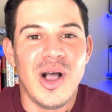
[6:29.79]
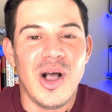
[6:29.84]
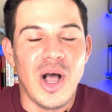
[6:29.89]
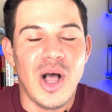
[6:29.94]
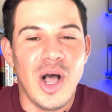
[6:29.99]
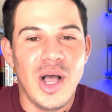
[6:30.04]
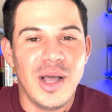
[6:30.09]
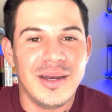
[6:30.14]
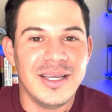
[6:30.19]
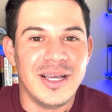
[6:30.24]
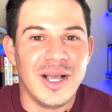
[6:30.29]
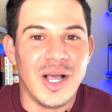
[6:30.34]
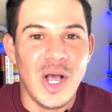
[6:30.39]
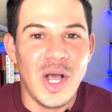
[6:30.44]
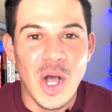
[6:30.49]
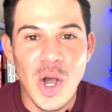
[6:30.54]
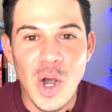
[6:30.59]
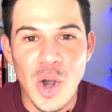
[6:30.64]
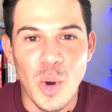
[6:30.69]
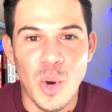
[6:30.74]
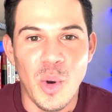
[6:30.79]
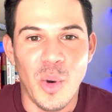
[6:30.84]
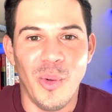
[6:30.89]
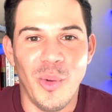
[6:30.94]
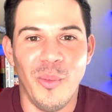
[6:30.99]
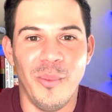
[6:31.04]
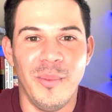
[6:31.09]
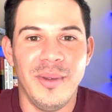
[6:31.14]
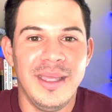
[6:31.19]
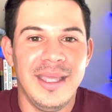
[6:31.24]
on a
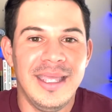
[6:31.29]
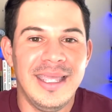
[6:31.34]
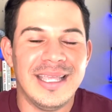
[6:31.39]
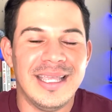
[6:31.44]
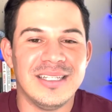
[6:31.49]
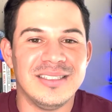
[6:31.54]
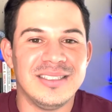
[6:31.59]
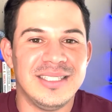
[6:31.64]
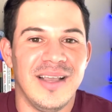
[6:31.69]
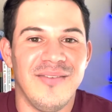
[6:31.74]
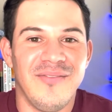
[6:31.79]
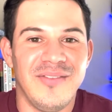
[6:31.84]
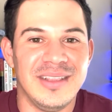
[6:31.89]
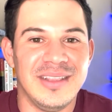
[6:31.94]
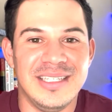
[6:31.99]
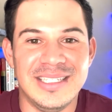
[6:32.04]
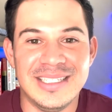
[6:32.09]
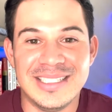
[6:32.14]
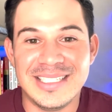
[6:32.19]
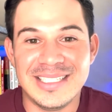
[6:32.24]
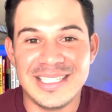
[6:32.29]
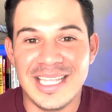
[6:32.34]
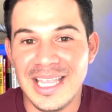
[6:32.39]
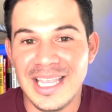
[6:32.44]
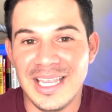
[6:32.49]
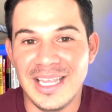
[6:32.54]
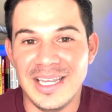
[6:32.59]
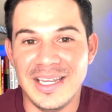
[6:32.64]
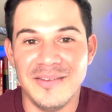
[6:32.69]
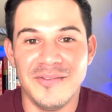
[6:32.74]
home and definitely
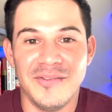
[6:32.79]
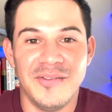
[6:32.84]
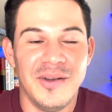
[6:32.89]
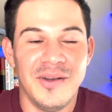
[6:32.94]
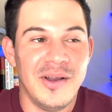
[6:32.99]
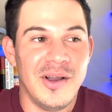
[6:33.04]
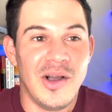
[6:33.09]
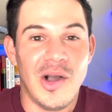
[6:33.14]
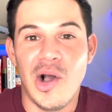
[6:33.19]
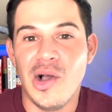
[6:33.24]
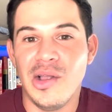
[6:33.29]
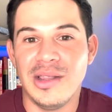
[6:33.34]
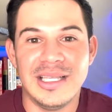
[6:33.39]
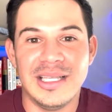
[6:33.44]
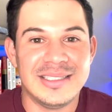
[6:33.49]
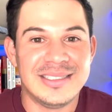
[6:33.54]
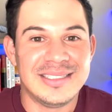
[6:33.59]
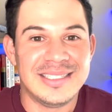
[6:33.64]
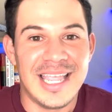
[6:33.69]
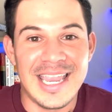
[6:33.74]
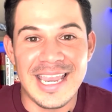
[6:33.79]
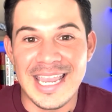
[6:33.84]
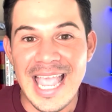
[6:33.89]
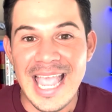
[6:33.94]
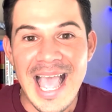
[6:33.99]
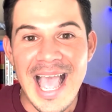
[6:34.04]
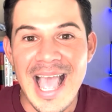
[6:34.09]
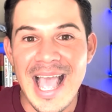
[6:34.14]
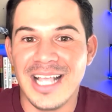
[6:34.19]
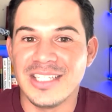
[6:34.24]
save on, let's say,
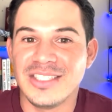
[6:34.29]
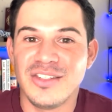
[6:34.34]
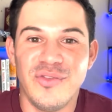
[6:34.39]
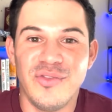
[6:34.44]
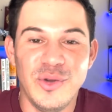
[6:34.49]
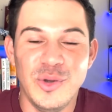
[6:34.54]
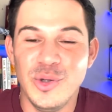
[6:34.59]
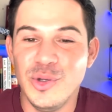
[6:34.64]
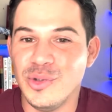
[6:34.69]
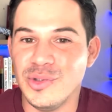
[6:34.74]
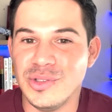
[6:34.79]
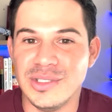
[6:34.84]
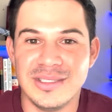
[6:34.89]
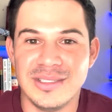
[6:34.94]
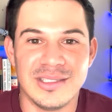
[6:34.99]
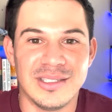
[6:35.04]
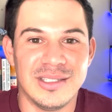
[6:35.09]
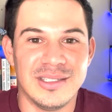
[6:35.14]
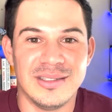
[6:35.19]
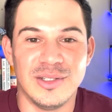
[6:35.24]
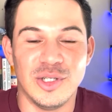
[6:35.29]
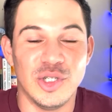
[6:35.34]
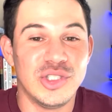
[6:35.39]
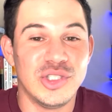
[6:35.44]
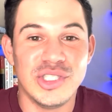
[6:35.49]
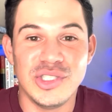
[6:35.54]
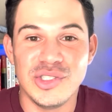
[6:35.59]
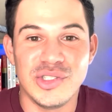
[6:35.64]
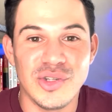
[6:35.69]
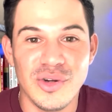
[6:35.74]
gas, foods,
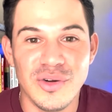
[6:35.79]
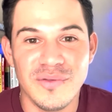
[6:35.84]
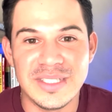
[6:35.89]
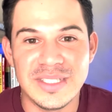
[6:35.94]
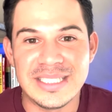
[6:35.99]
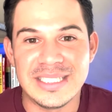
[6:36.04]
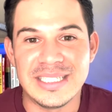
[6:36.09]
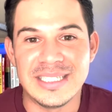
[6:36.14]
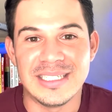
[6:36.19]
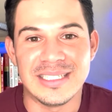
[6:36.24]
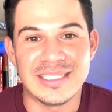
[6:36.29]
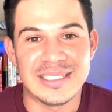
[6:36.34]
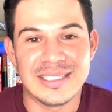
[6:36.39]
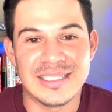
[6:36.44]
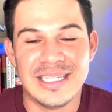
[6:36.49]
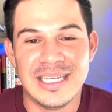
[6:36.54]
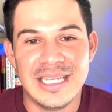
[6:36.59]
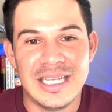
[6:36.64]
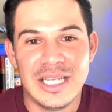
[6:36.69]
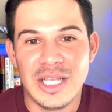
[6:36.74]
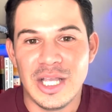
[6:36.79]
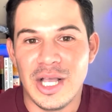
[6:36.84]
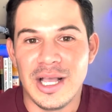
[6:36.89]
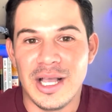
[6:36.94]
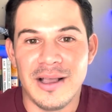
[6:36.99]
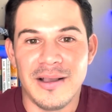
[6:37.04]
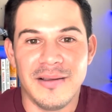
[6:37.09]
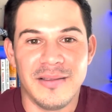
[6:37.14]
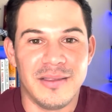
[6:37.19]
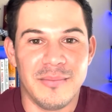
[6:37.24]
goods and services,
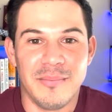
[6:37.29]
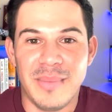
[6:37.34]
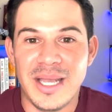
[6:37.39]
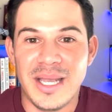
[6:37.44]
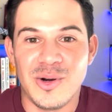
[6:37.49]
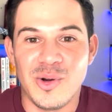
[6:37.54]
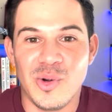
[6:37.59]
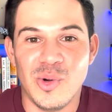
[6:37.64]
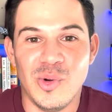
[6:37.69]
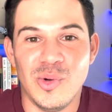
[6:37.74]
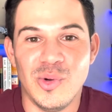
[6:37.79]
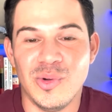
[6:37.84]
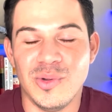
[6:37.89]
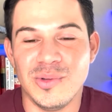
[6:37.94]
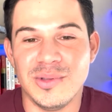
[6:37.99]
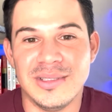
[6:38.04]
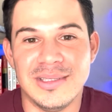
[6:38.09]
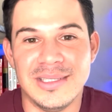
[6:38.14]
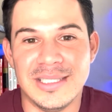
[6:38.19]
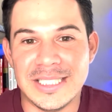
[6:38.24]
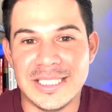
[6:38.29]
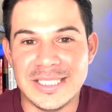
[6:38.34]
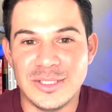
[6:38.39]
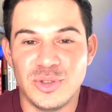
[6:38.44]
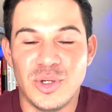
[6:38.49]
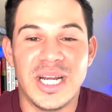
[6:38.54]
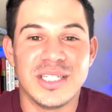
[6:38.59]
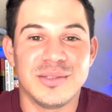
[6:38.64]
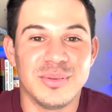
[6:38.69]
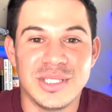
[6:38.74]
the medical, the
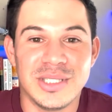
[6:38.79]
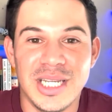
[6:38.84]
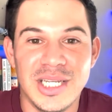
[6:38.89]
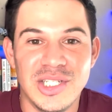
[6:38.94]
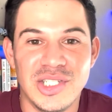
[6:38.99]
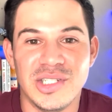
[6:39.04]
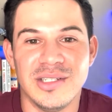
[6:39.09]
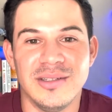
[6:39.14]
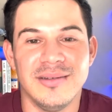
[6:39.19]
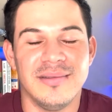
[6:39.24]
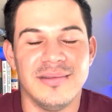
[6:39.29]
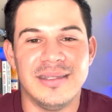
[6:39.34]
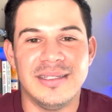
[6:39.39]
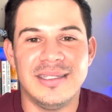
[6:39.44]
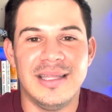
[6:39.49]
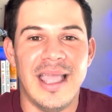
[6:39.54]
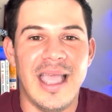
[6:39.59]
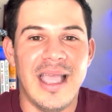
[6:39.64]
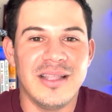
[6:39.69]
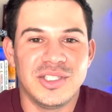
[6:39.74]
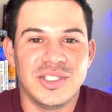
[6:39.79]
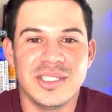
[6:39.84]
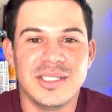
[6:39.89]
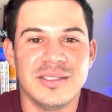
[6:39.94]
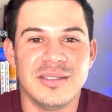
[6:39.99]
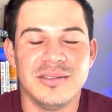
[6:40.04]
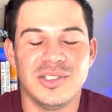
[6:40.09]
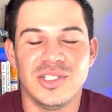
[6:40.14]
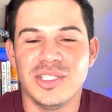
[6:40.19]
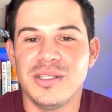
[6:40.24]
transportation,
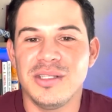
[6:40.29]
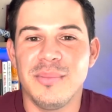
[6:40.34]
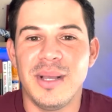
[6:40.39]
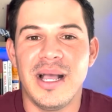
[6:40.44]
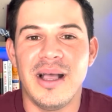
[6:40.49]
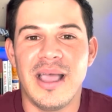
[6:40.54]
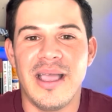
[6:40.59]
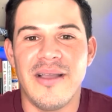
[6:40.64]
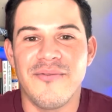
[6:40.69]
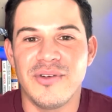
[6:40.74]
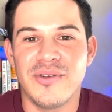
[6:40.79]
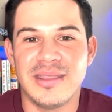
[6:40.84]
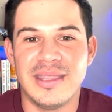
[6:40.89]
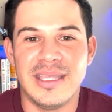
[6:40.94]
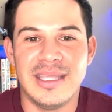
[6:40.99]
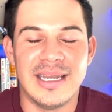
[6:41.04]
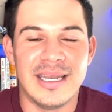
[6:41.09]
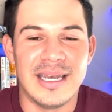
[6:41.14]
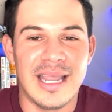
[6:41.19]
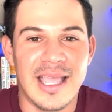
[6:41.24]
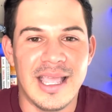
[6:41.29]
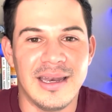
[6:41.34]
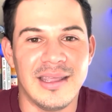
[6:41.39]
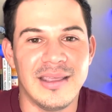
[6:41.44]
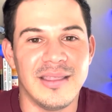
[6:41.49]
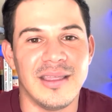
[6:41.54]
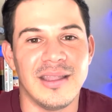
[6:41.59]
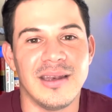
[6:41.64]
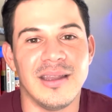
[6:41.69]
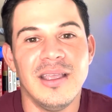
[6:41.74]
just about everything and
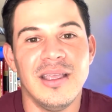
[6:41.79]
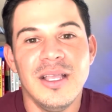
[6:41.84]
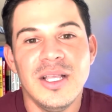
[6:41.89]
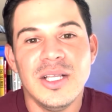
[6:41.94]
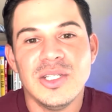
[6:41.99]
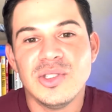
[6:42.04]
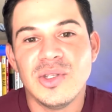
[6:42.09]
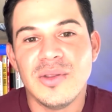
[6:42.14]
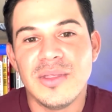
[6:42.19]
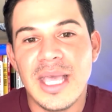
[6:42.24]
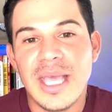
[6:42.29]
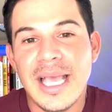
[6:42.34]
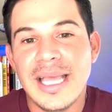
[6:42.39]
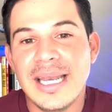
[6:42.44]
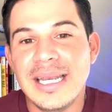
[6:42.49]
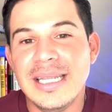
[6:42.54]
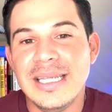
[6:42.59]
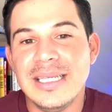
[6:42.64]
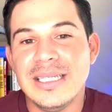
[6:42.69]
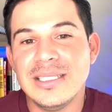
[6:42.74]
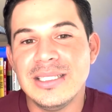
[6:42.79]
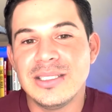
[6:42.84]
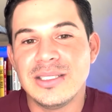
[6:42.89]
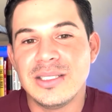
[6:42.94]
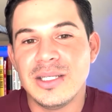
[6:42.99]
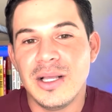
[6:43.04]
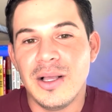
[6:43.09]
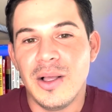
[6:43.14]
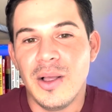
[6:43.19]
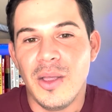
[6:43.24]
anything. So that
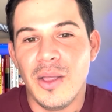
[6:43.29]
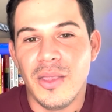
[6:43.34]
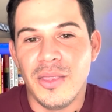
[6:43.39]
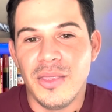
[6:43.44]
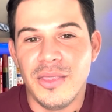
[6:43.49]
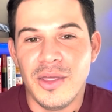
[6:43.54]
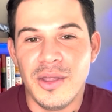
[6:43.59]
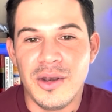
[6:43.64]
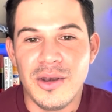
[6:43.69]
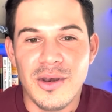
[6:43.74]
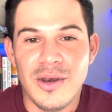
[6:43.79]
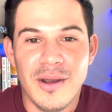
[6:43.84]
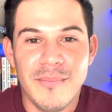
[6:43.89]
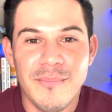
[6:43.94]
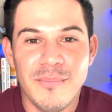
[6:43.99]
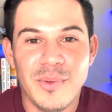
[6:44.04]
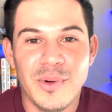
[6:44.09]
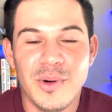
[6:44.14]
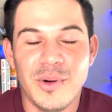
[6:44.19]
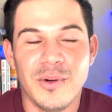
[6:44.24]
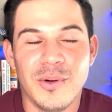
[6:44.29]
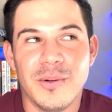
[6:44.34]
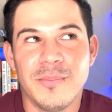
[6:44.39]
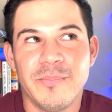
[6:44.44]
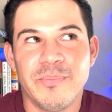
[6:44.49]
is the number